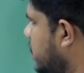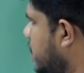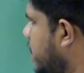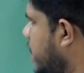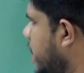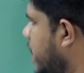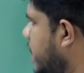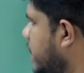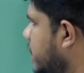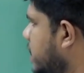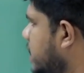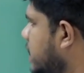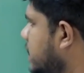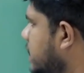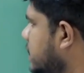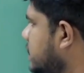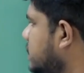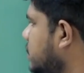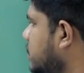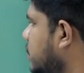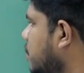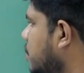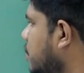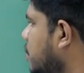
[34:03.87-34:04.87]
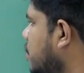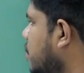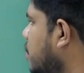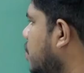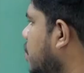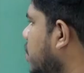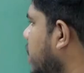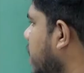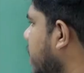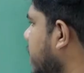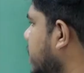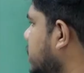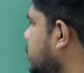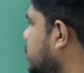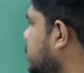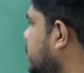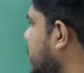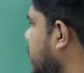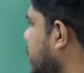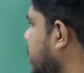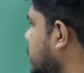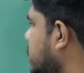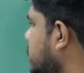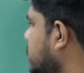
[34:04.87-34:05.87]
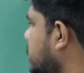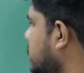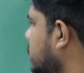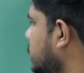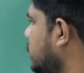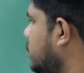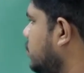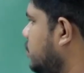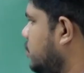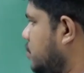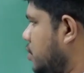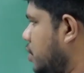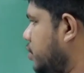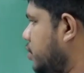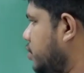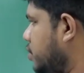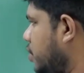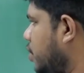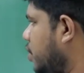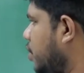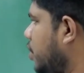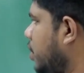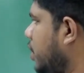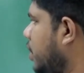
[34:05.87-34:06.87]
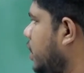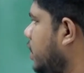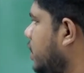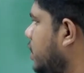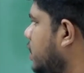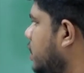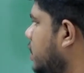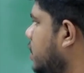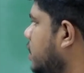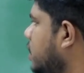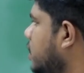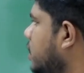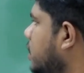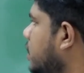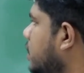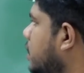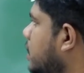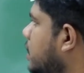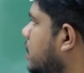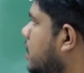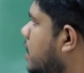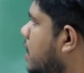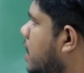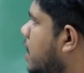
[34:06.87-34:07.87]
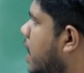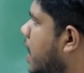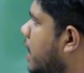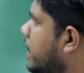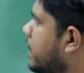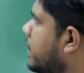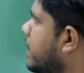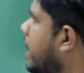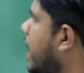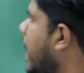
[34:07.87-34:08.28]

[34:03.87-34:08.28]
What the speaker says: and less all expense, not all, under